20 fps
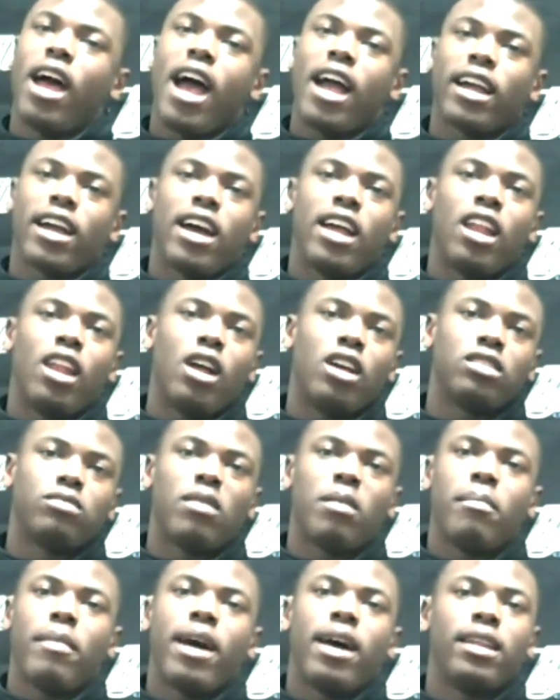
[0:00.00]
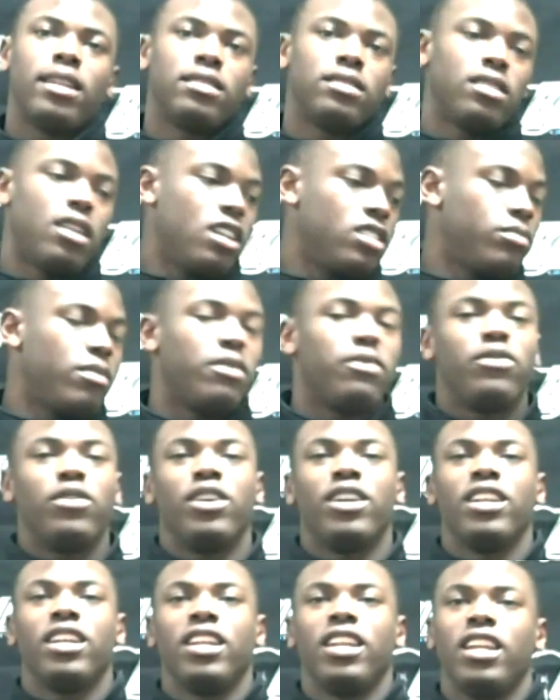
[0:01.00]
I kind of lost my balance, lost my
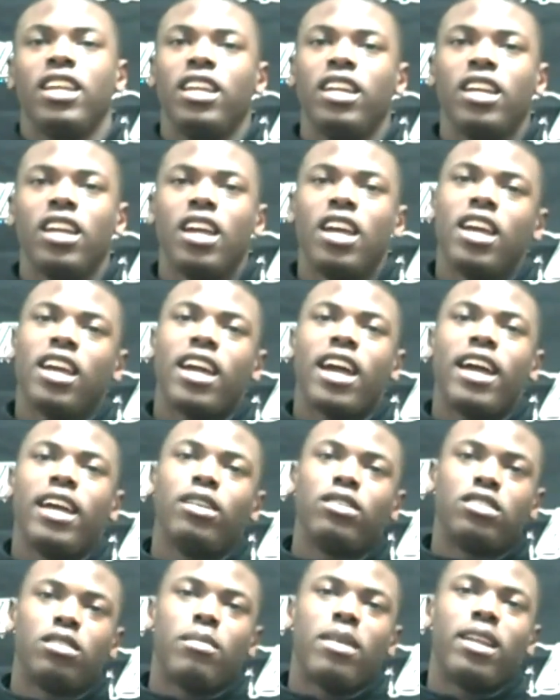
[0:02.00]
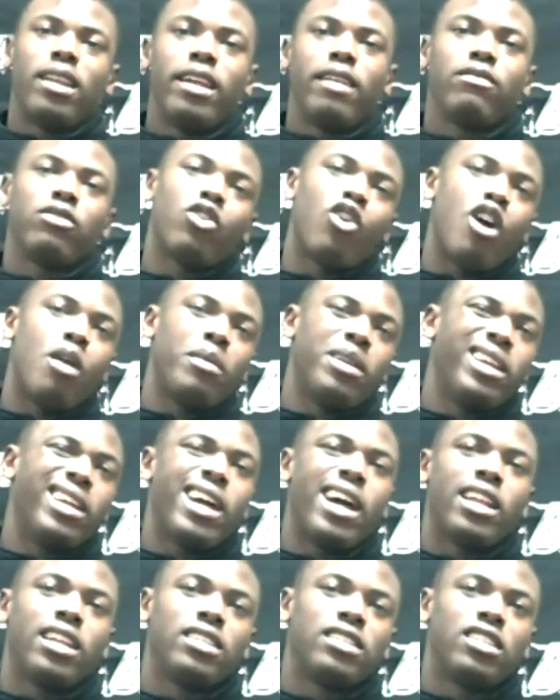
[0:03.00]
foot, and he kind of it was on my left arm, and he
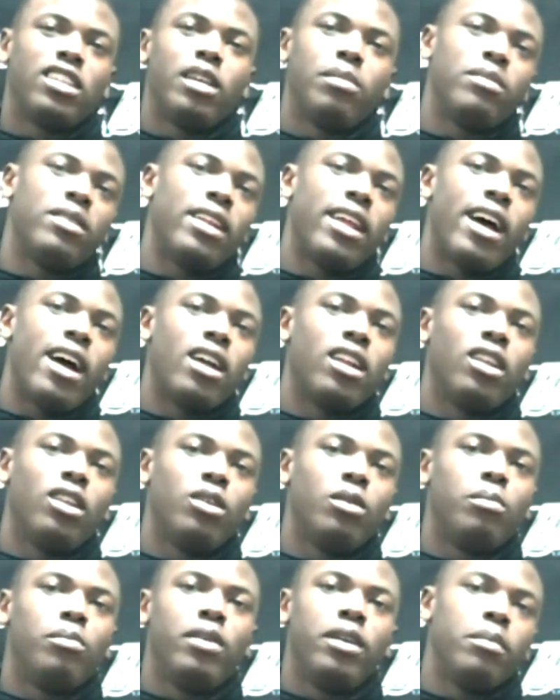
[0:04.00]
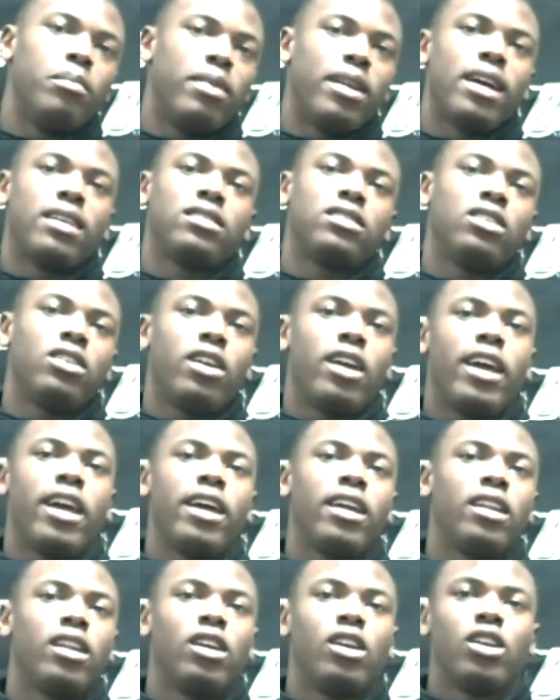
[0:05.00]
kind of slipped it out a little bit, but I still
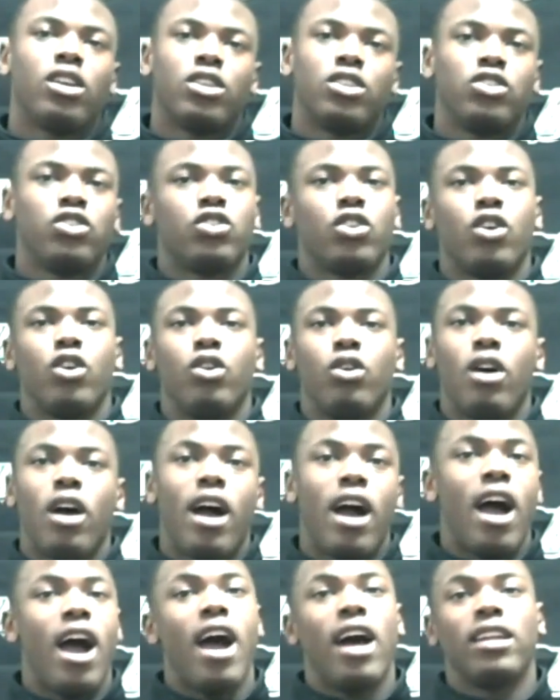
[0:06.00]
had control. Yeah.